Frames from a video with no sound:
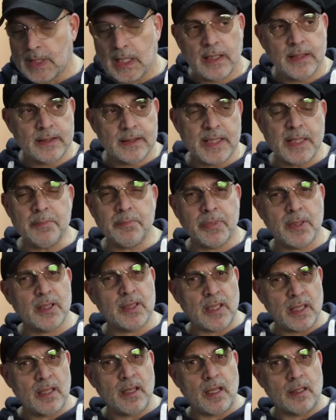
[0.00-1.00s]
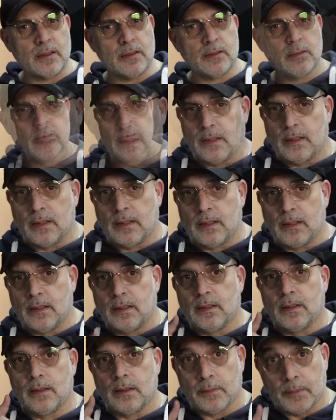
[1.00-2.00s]
I say but a lot,
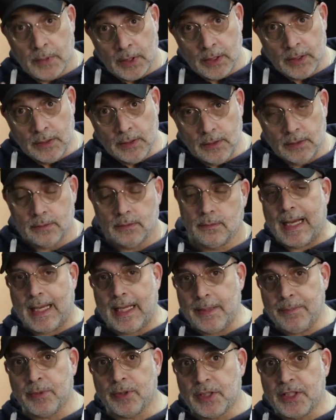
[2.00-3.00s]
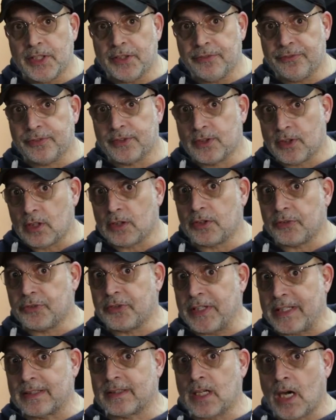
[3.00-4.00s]
but I believe
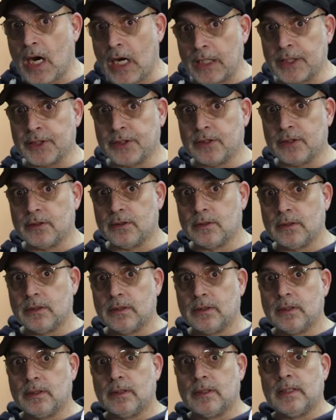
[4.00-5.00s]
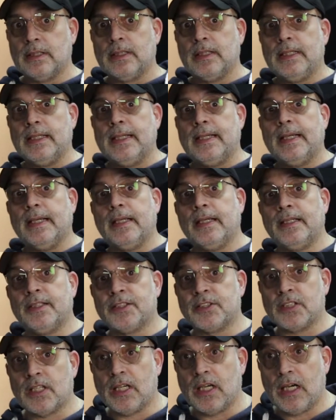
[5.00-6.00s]
photography is art. And
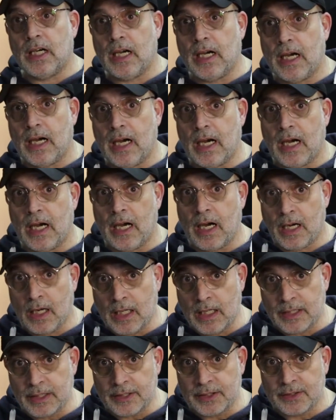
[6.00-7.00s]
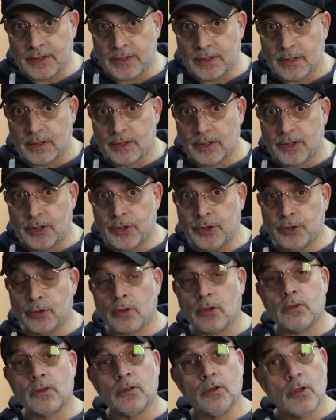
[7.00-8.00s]
art you
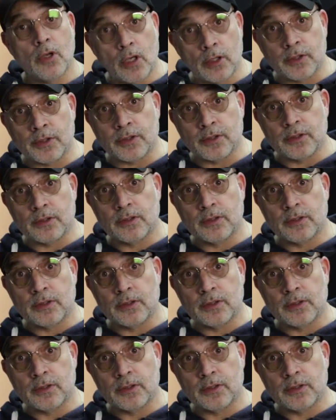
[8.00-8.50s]
don't learn.